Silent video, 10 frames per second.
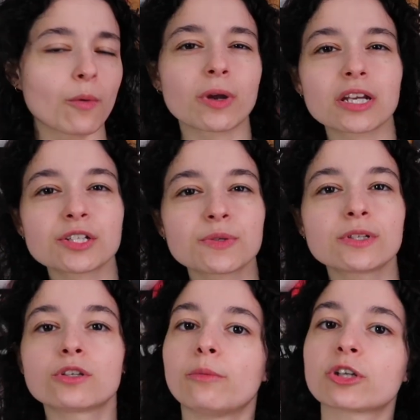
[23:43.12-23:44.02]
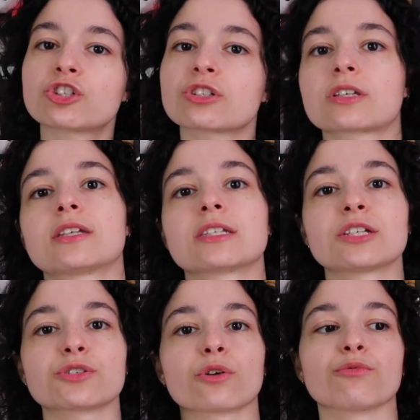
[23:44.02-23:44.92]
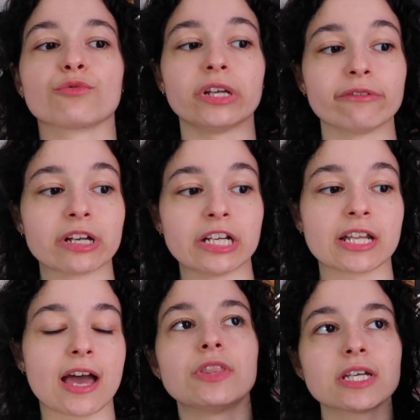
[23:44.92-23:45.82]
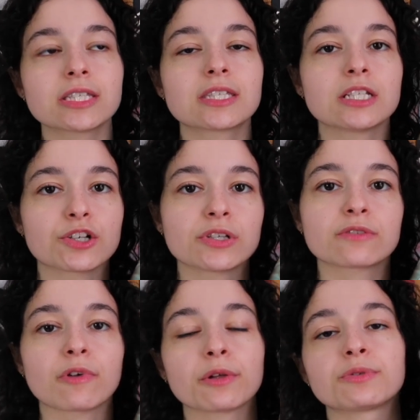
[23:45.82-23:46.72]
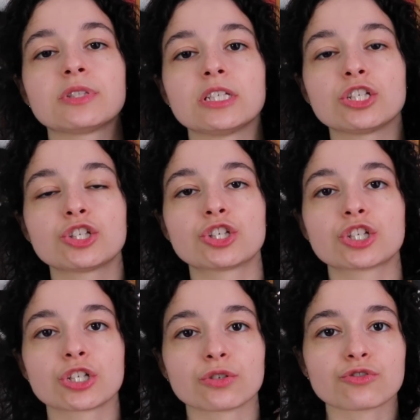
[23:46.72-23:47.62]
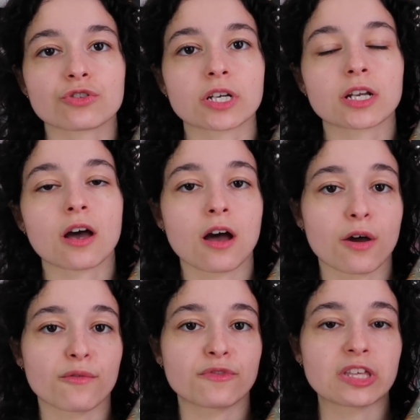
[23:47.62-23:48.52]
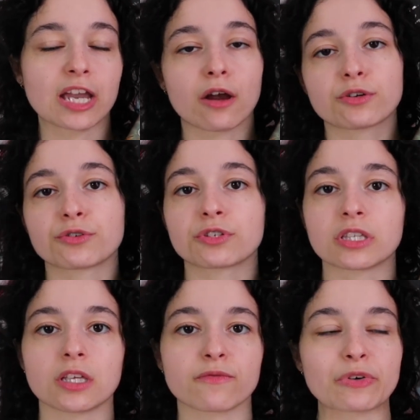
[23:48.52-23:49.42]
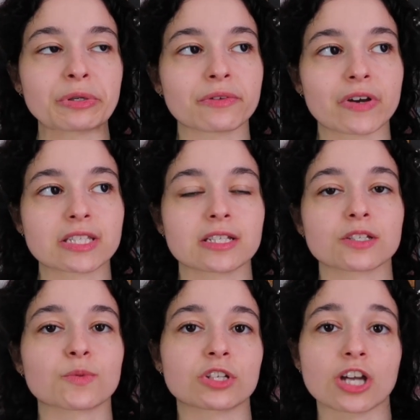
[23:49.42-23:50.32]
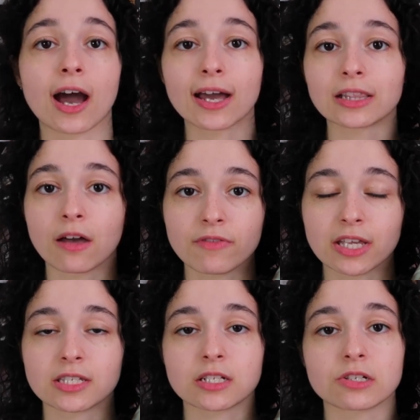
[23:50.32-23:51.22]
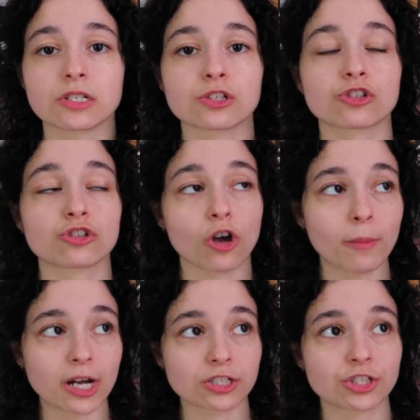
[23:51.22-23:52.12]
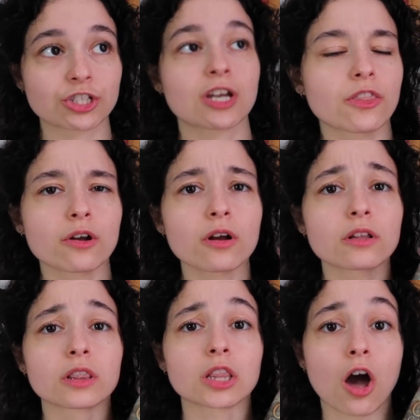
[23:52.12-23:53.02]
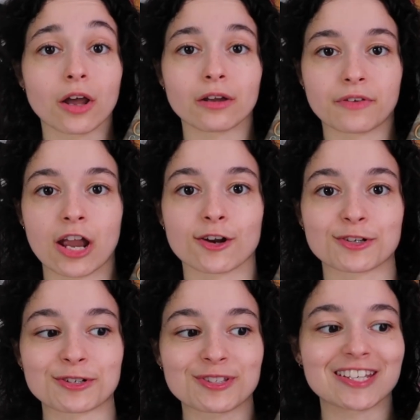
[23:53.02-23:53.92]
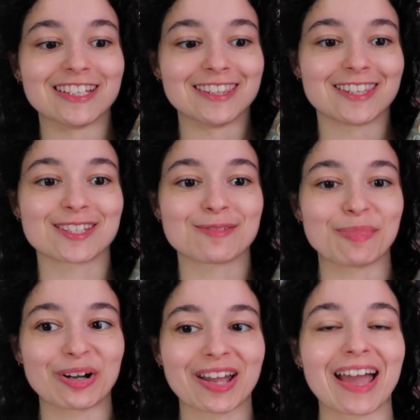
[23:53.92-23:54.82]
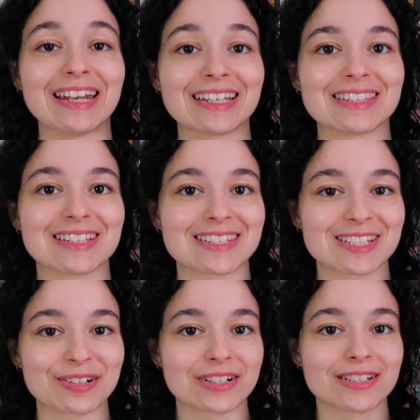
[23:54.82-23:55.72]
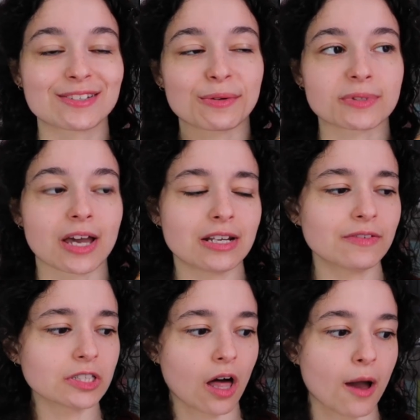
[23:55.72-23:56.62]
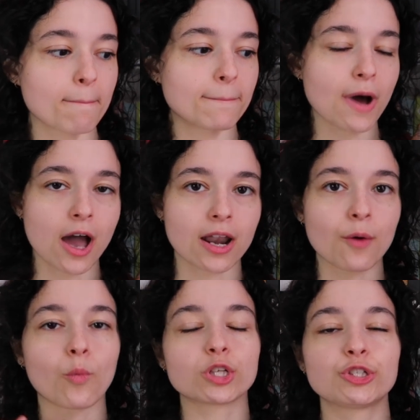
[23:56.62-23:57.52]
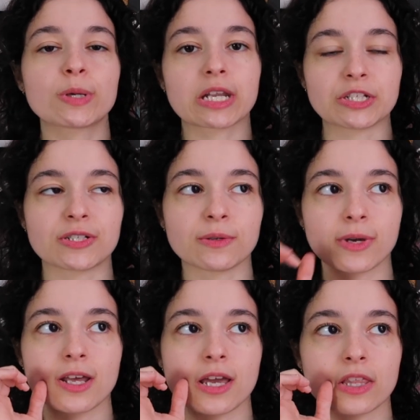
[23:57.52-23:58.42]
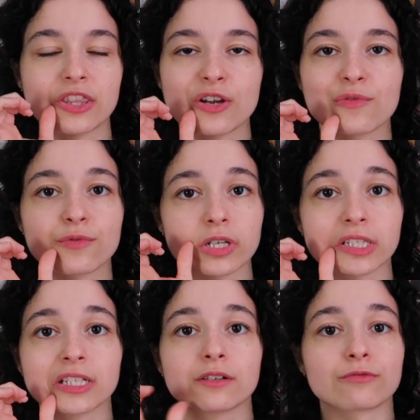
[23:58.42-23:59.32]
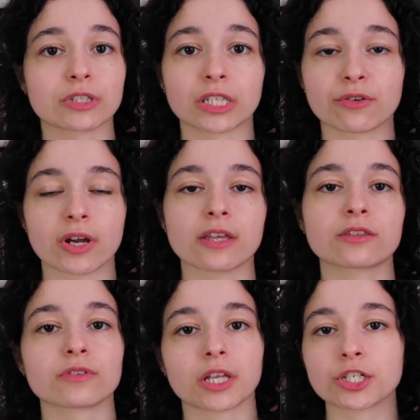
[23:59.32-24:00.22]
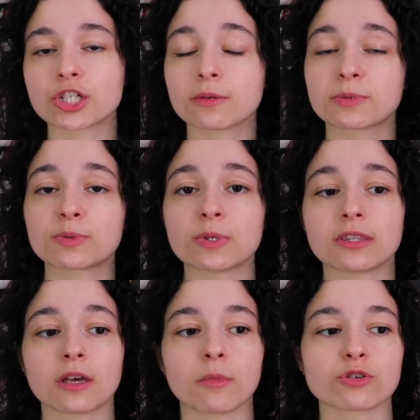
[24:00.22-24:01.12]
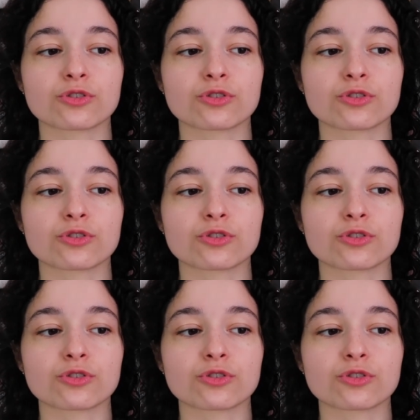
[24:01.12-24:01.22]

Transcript: I won't get into it too much just because it is a reread. This series follows the children of the characters in the Infernal Devices, which I love that series so much. There are a lot of characters in this book and in this series, so it's kind of a lot, but once you get into it, they're really, really great. The relationships between them are